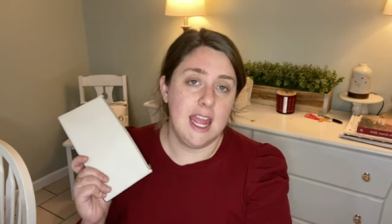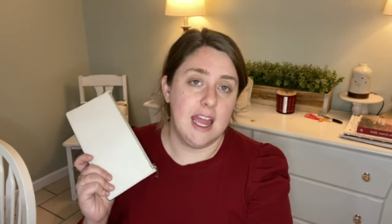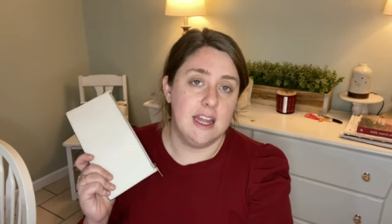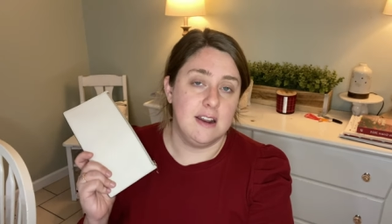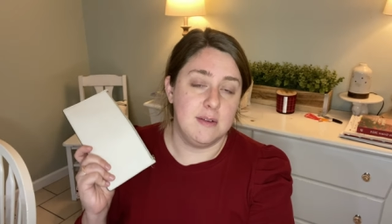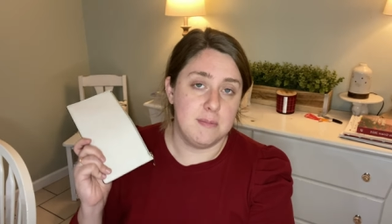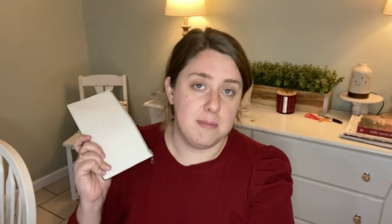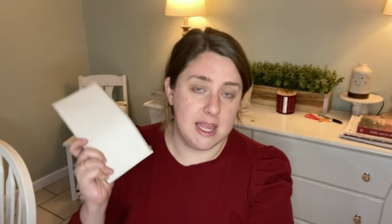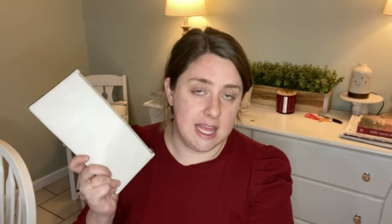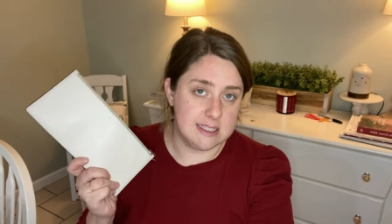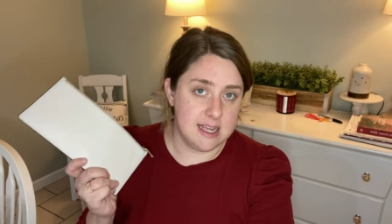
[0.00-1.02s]
and my
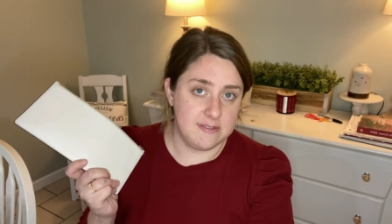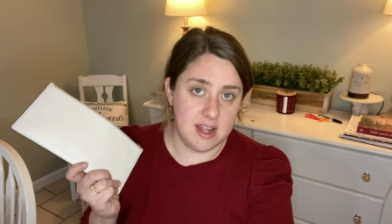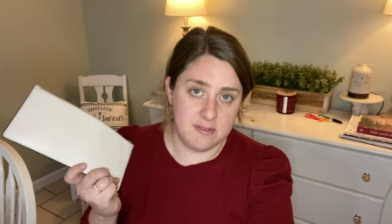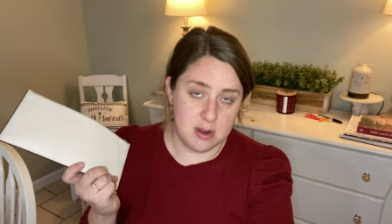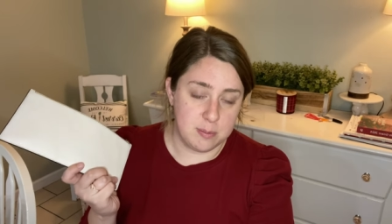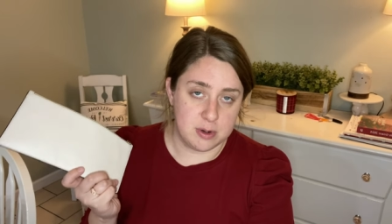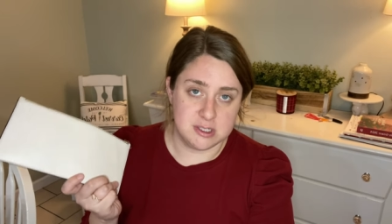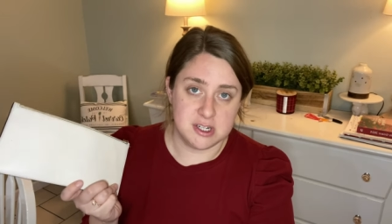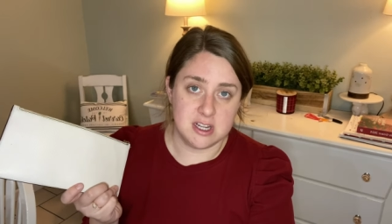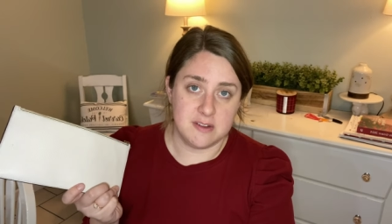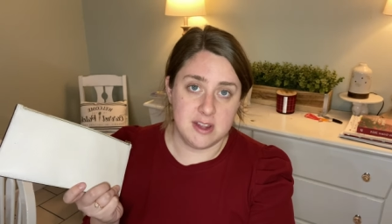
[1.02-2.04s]
kids have to have their birth
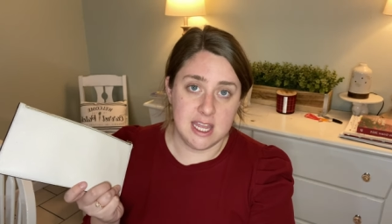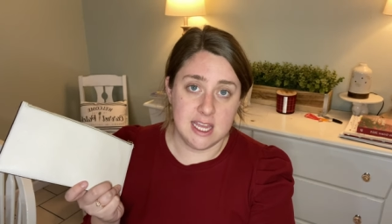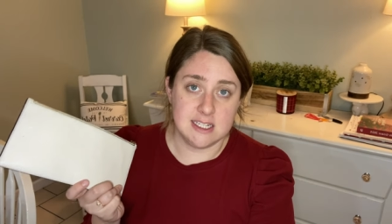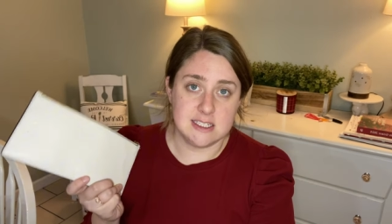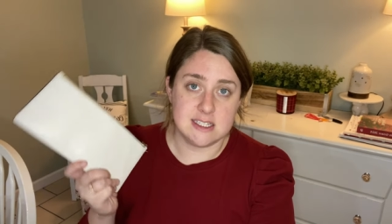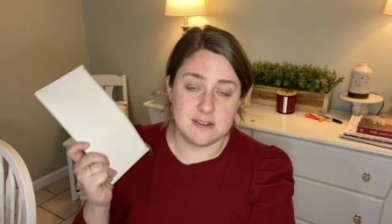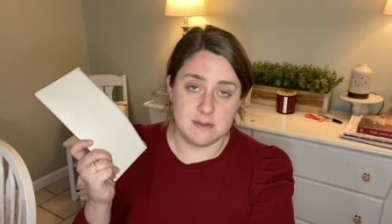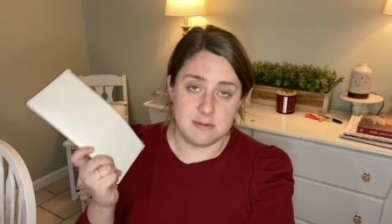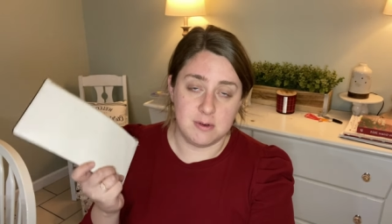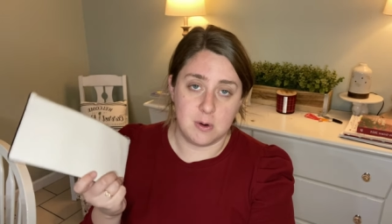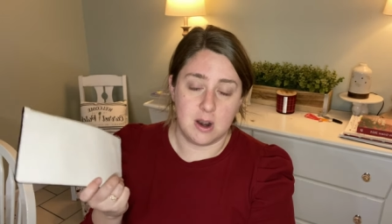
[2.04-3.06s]
certificates
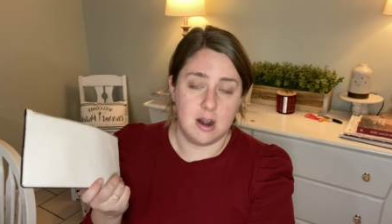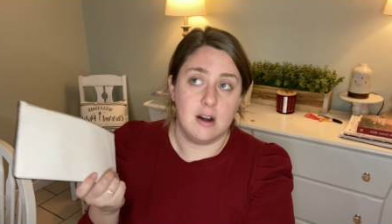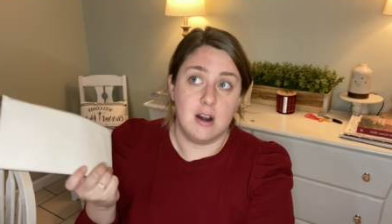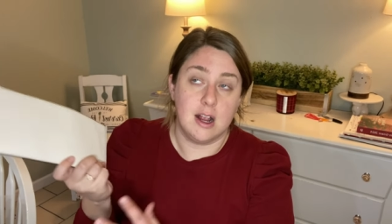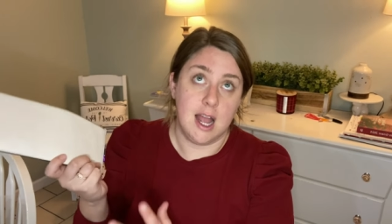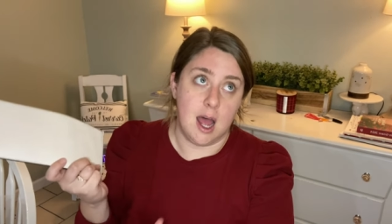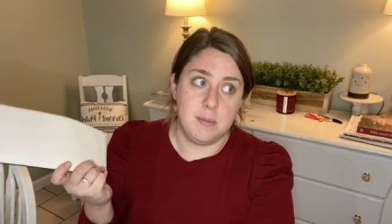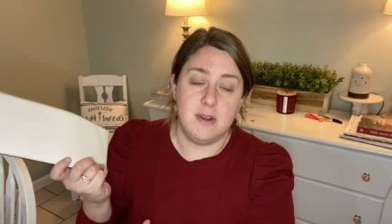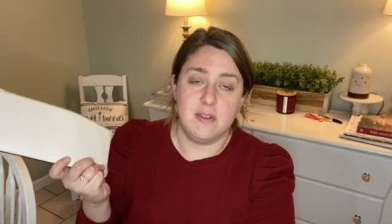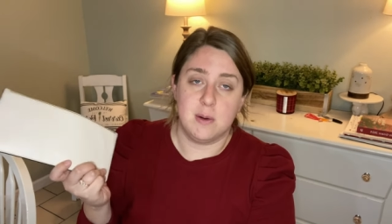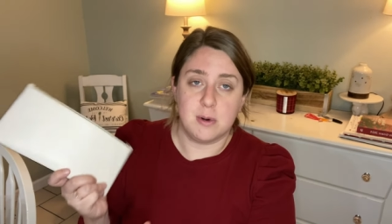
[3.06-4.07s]
for, or a copy
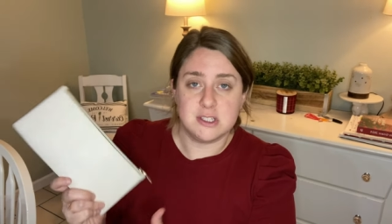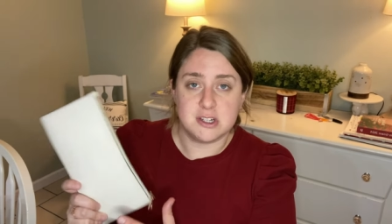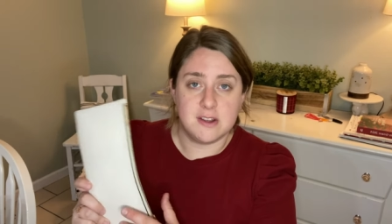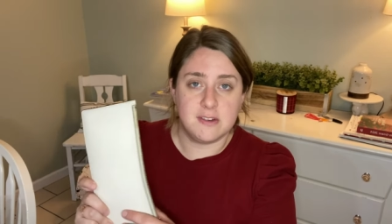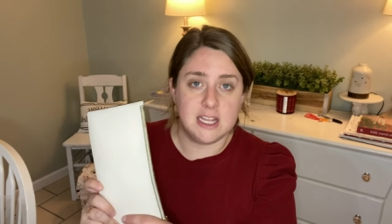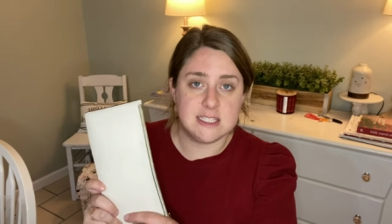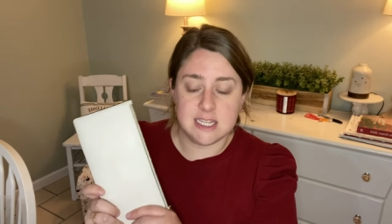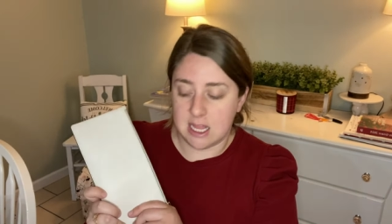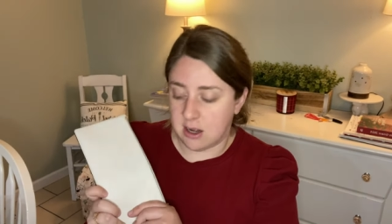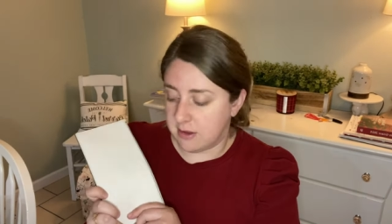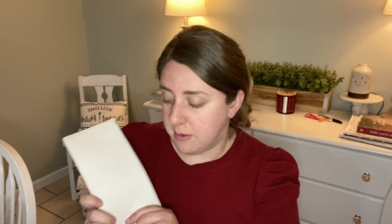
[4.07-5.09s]
of their birth certificates to
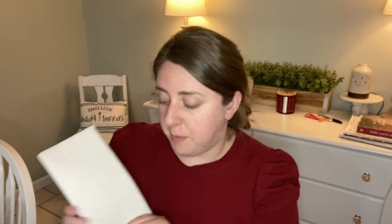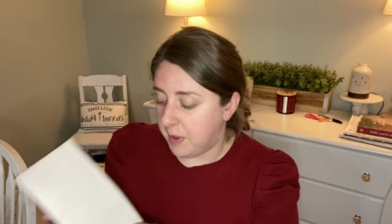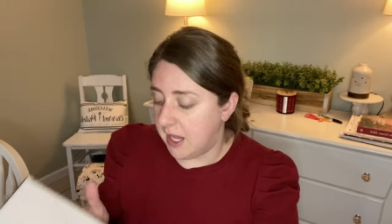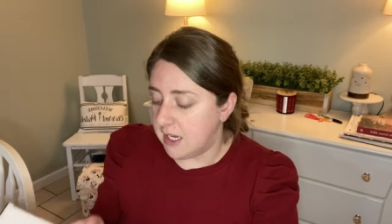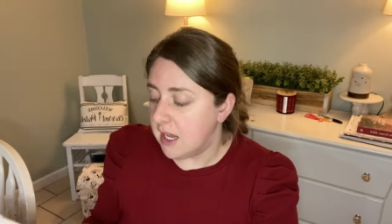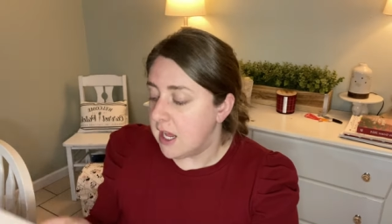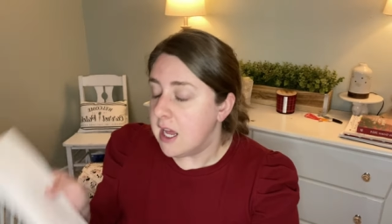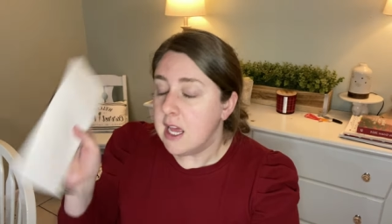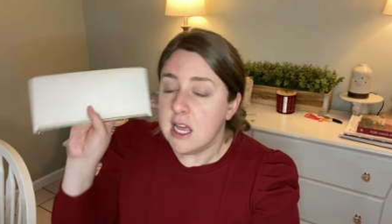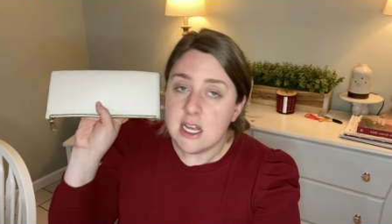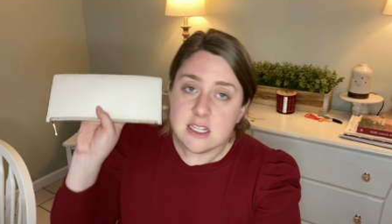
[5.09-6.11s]
get onto the plane.
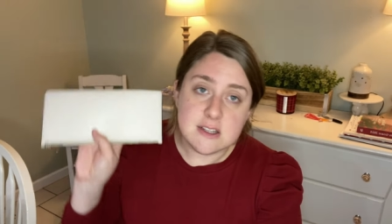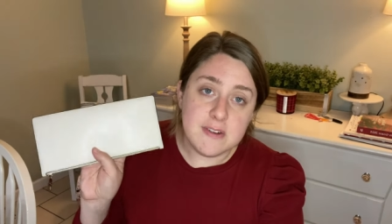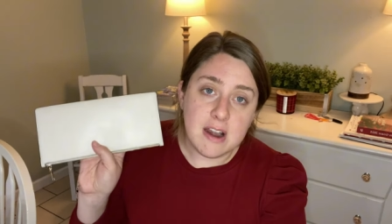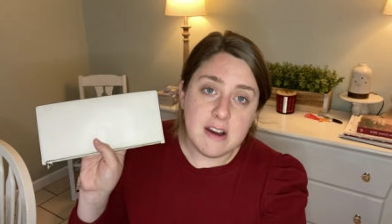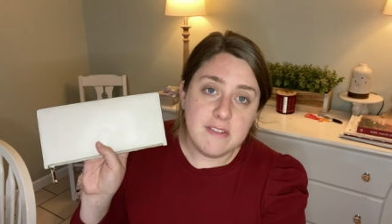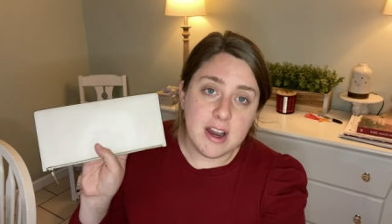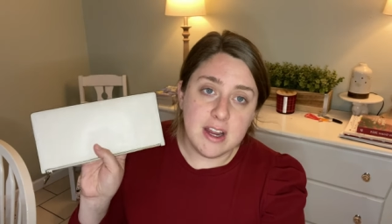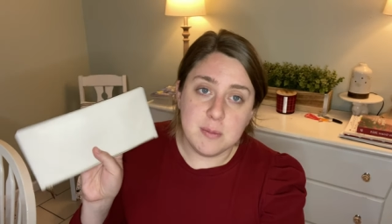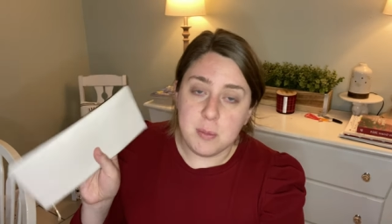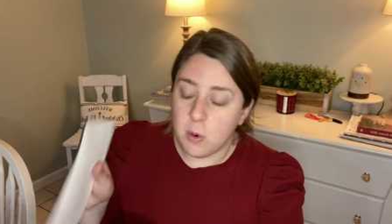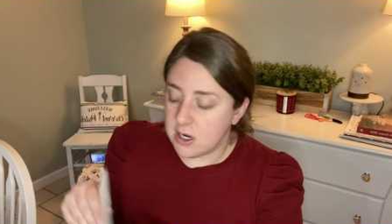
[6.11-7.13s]
So very, very
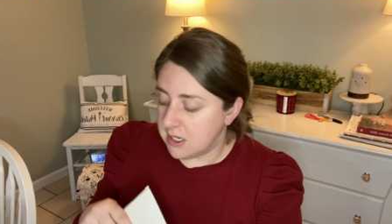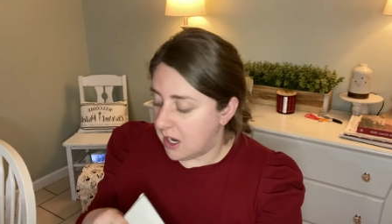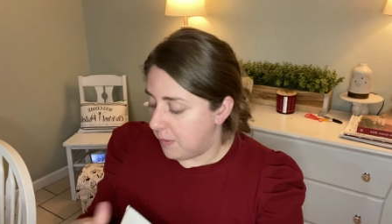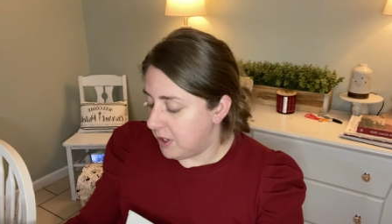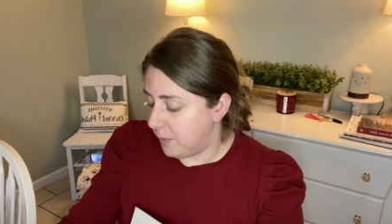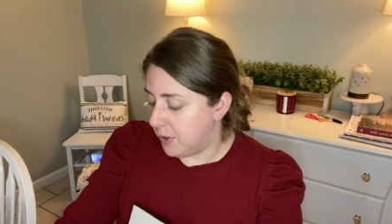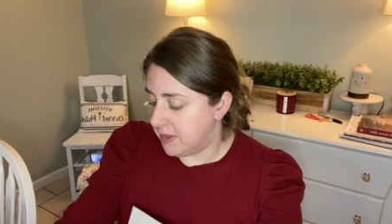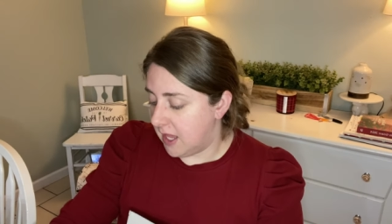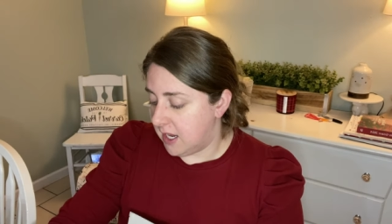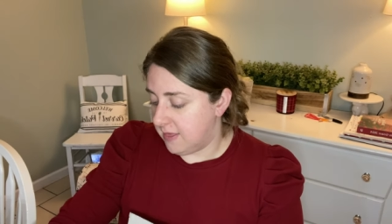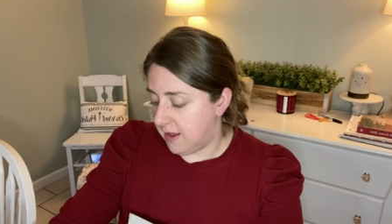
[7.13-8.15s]
important. I'm gonna put
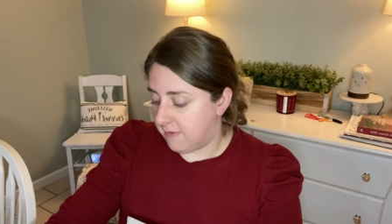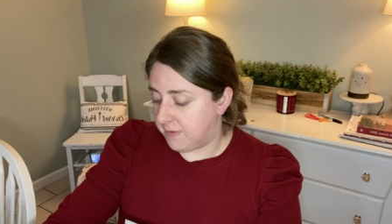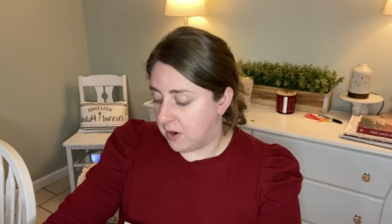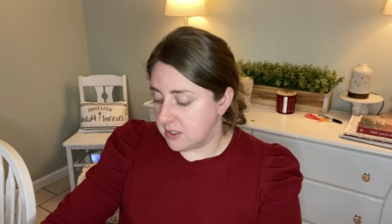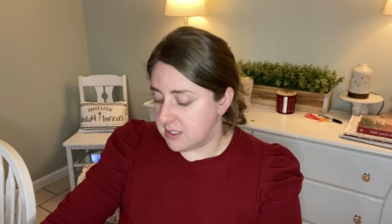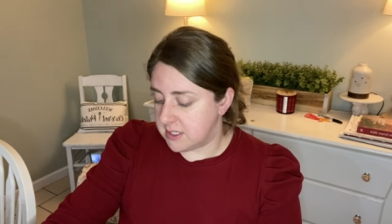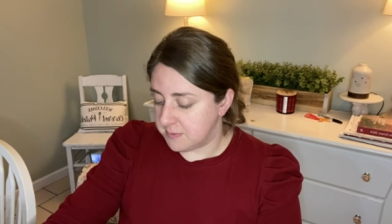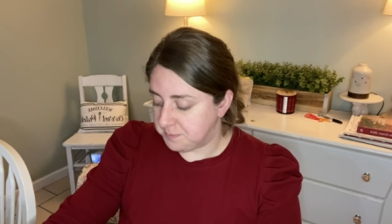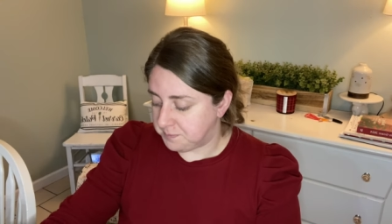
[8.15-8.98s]
that in there first.